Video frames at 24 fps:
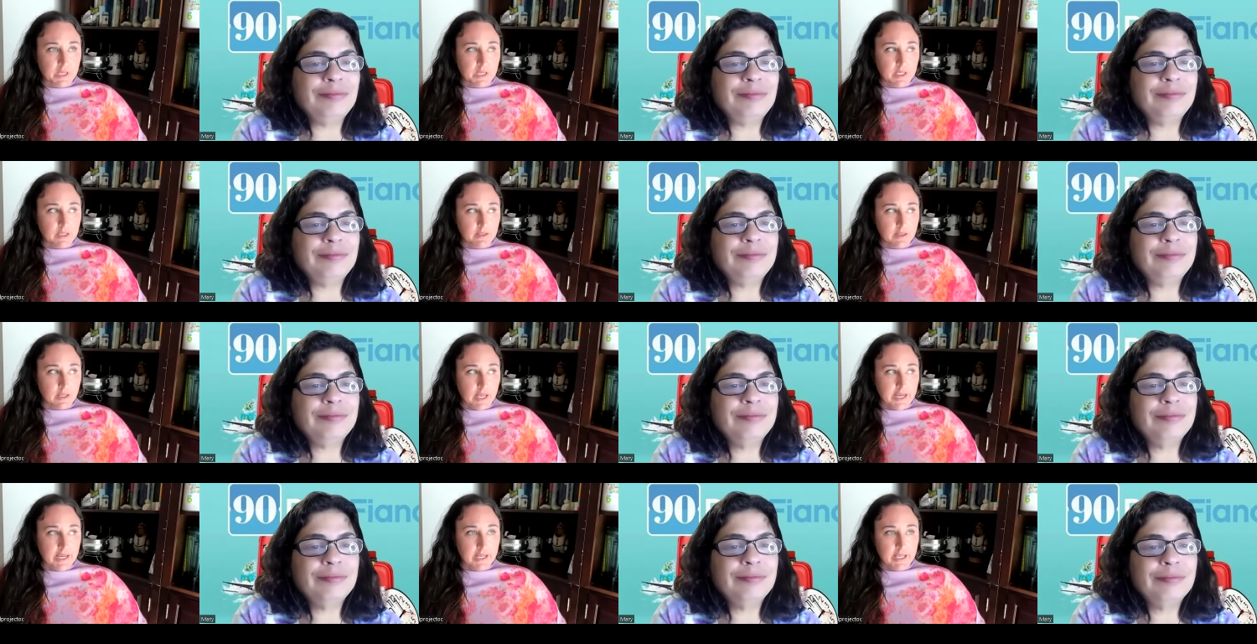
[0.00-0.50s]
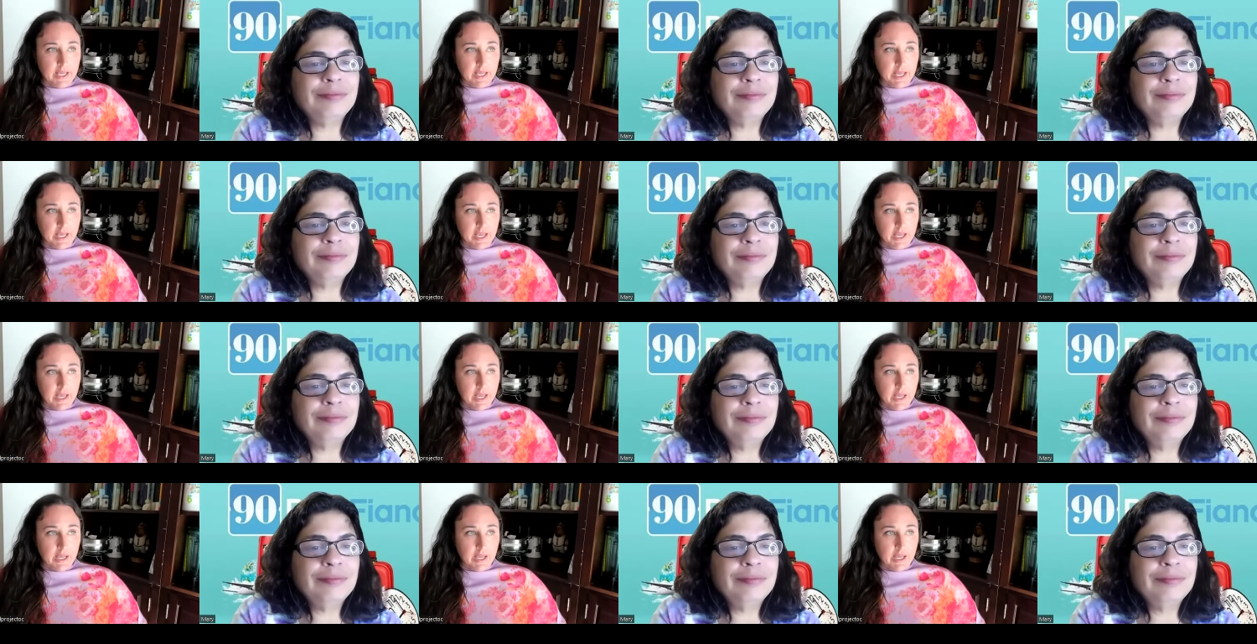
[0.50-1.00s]
Speaker 1: be like
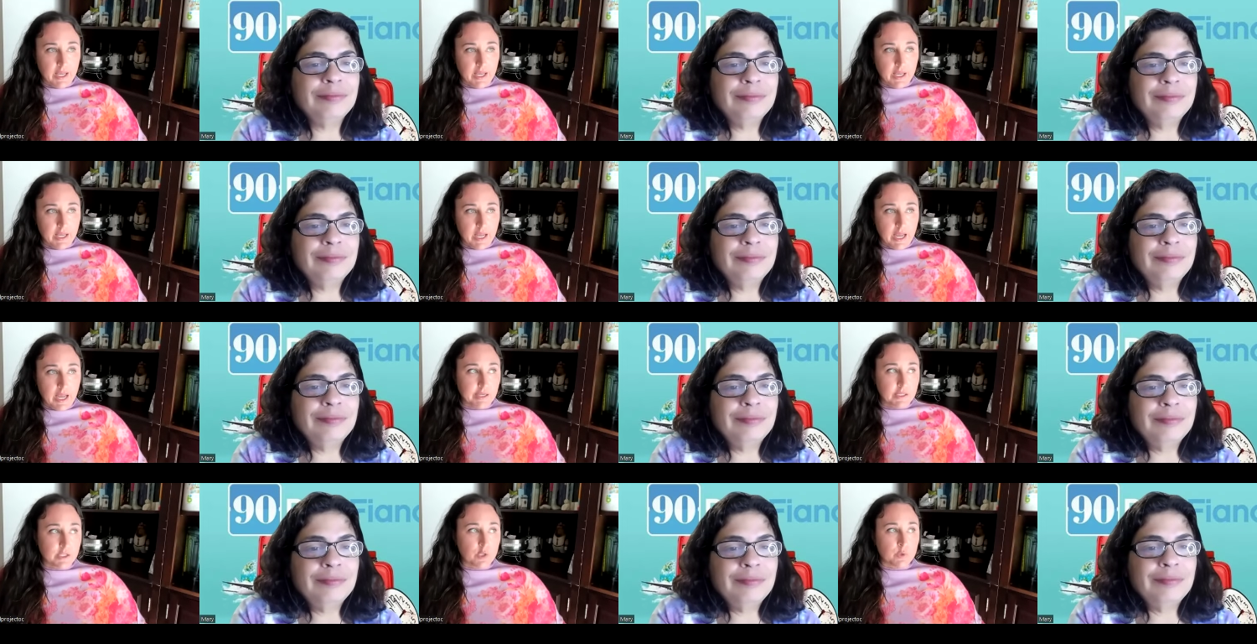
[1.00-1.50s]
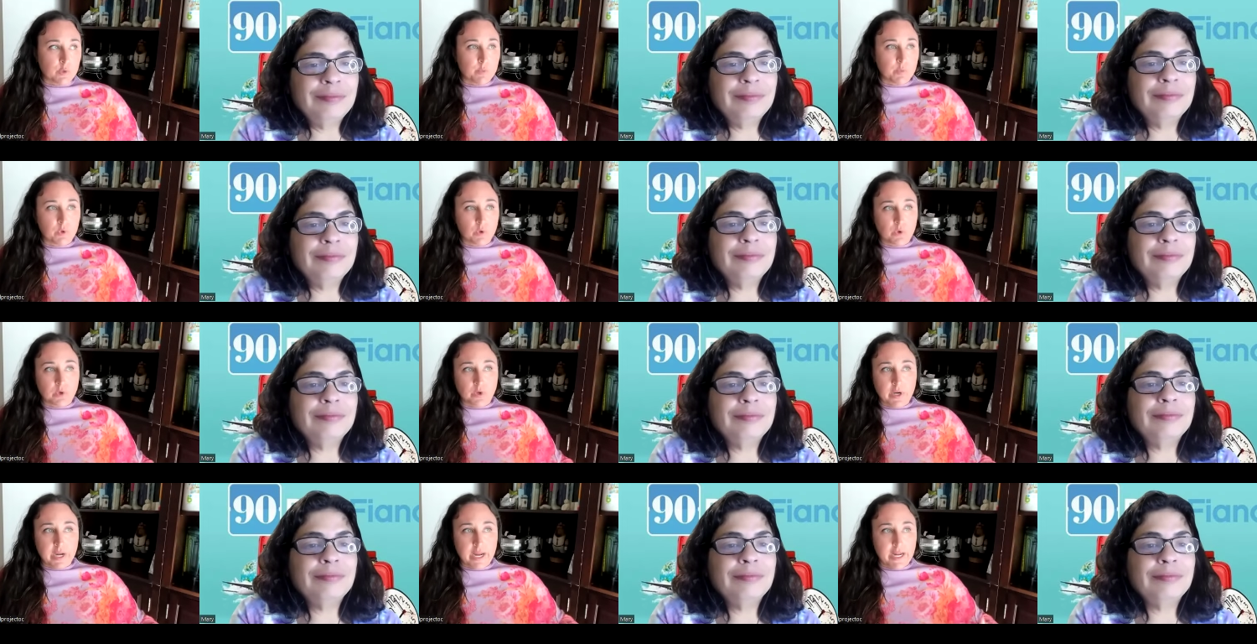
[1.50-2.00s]
a
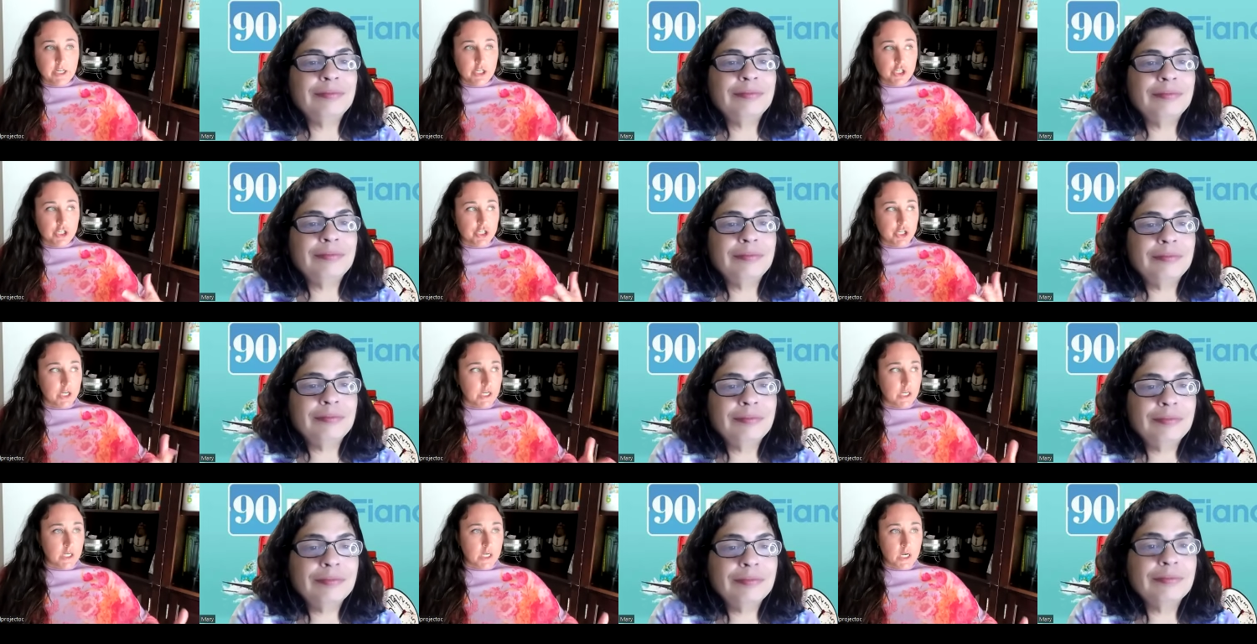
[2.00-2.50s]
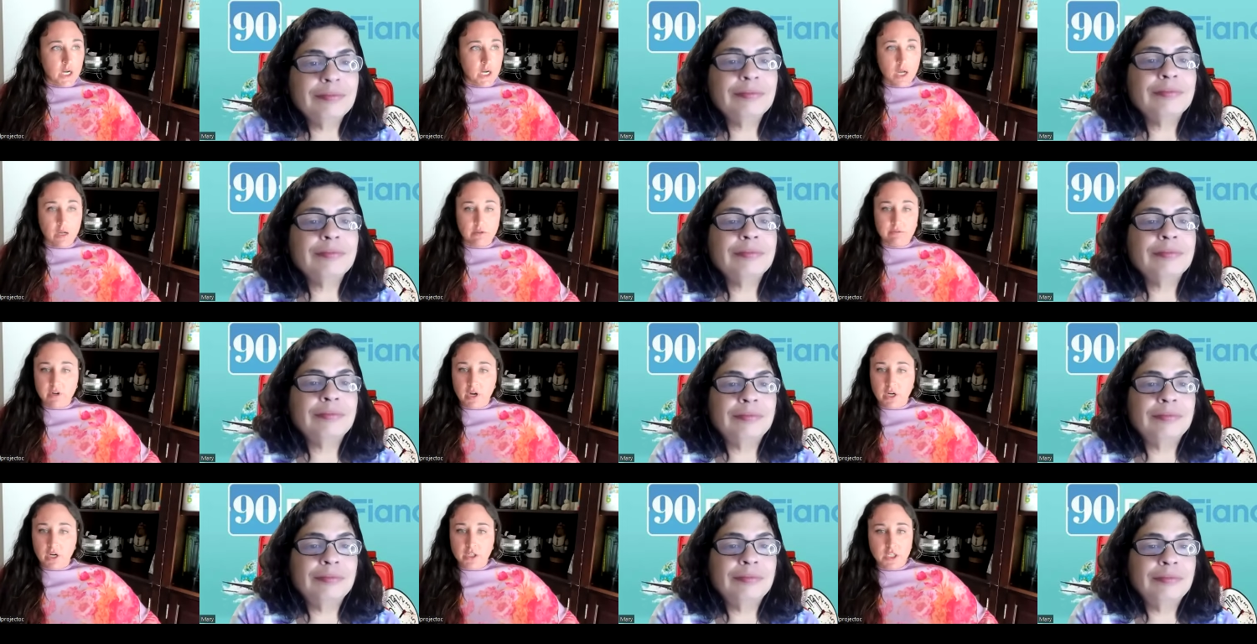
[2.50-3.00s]
exploration
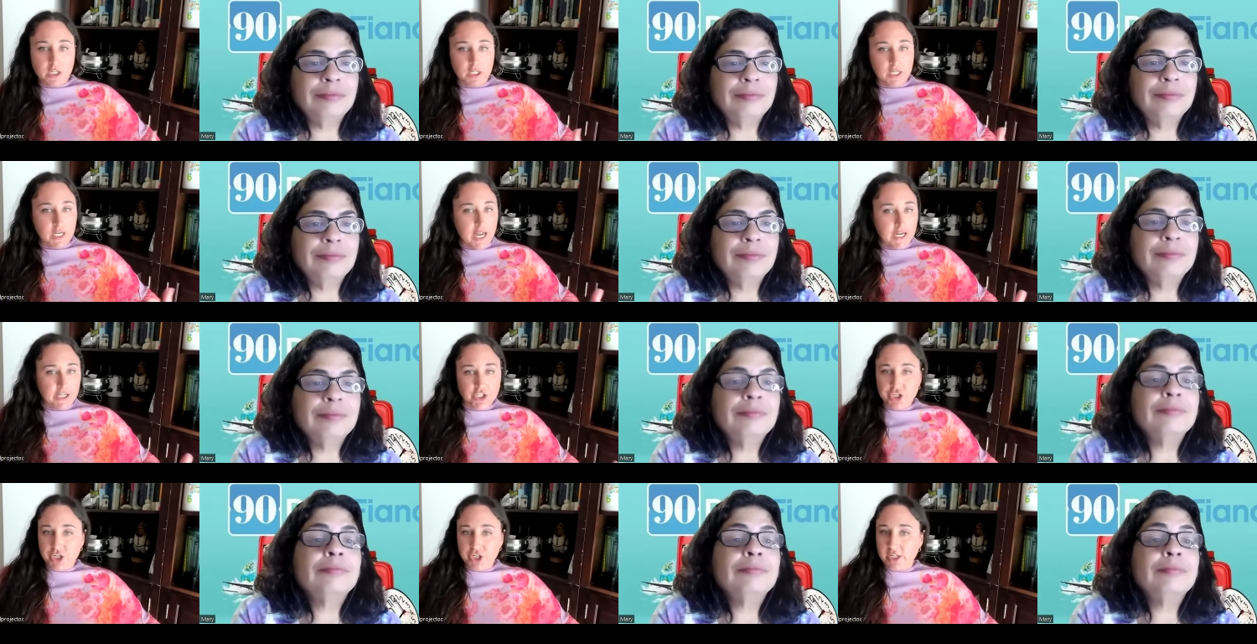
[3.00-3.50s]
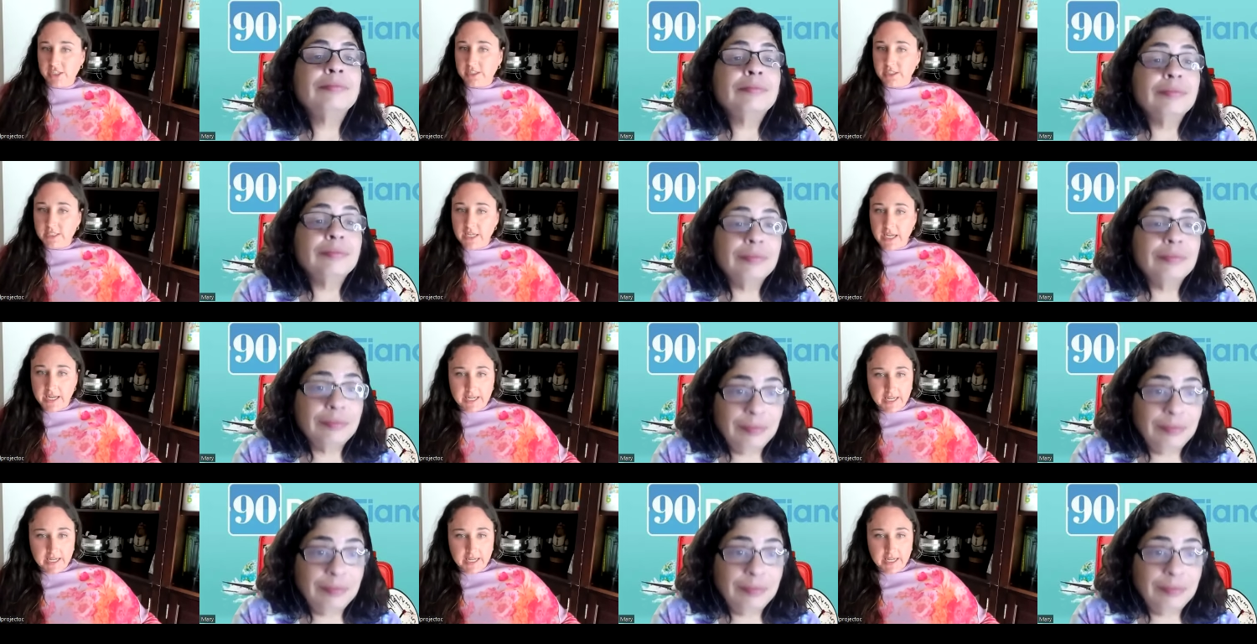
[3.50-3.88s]
of our connection,